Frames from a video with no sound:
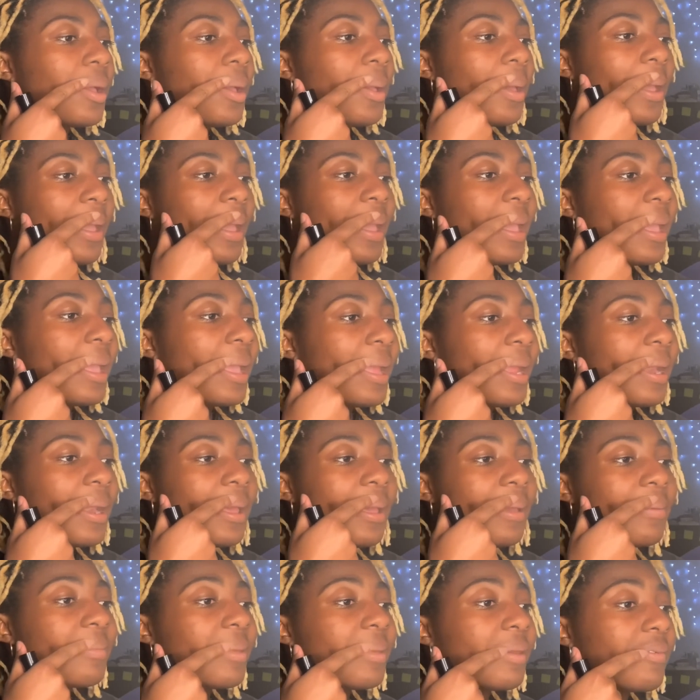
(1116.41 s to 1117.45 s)

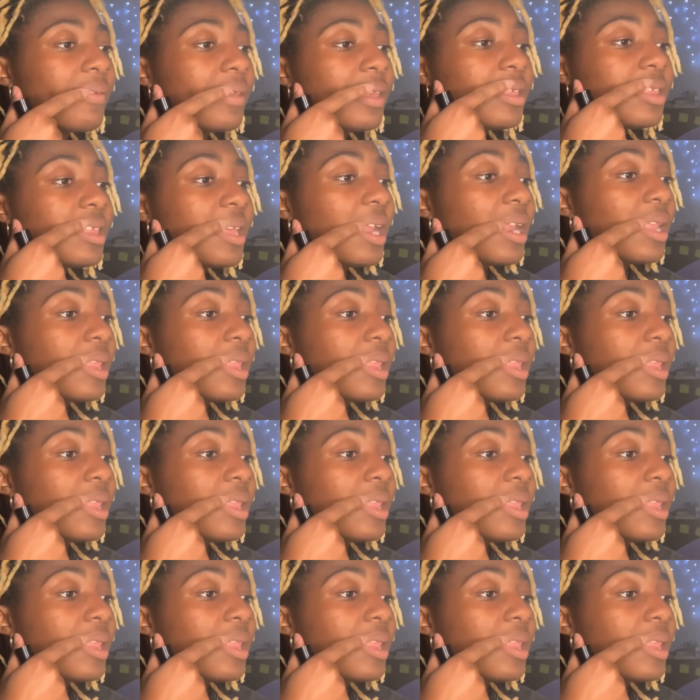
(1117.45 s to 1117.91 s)
And if he said it looked